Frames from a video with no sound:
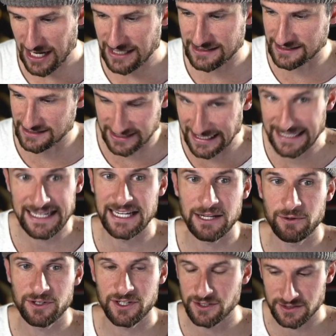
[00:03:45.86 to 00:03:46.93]
guys seen
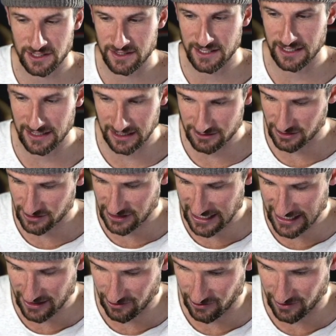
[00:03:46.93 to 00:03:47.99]
anyone using the Electro
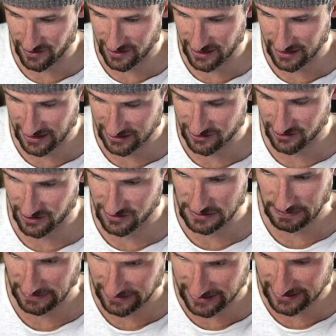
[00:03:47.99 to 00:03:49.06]
Giant or the Electro
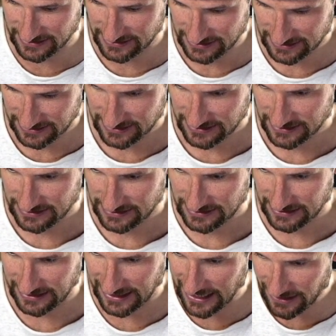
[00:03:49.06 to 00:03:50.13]
Spirit?
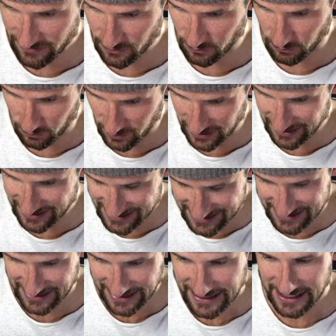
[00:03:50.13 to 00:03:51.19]
I haven't really
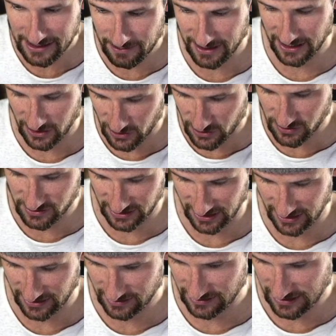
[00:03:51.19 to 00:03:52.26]
seen anybody
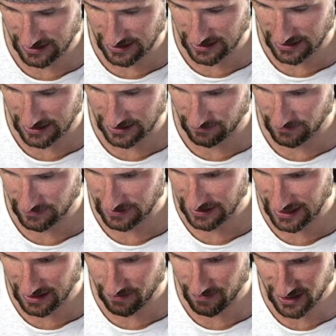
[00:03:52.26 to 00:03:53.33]
using it, um,
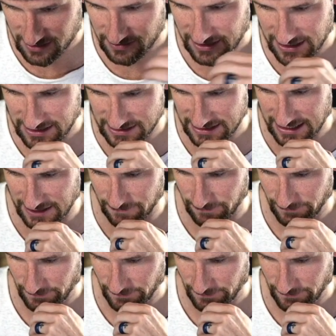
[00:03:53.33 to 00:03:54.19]
and it makes me kind of sad,